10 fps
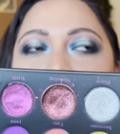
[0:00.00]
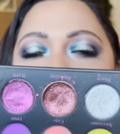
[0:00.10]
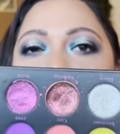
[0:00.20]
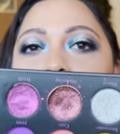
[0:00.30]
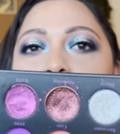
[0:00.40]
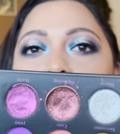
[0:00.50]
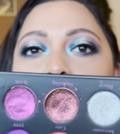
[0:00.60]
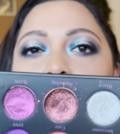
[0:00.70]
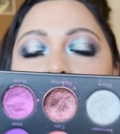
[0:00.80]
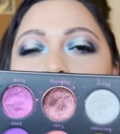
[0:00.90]
tend
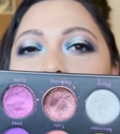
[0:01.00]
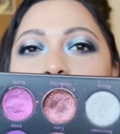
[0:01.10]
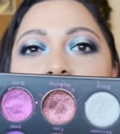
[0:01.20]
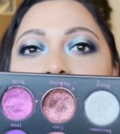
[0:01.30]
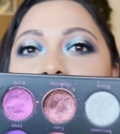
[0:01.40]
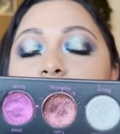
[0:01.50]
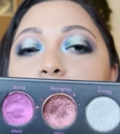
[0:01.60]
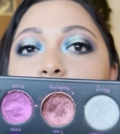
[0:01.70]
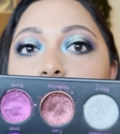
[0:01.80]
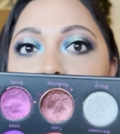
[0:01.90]
to go a little
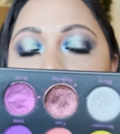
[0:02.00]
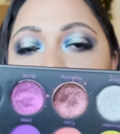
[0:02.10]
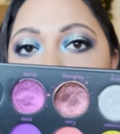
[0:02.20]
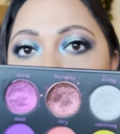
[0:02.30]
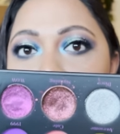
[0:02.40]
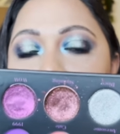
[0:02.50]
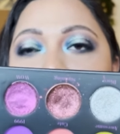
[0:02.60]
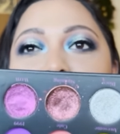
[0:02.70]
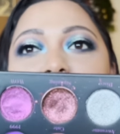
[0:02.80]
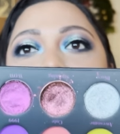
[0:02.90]
more muddy on your eyes just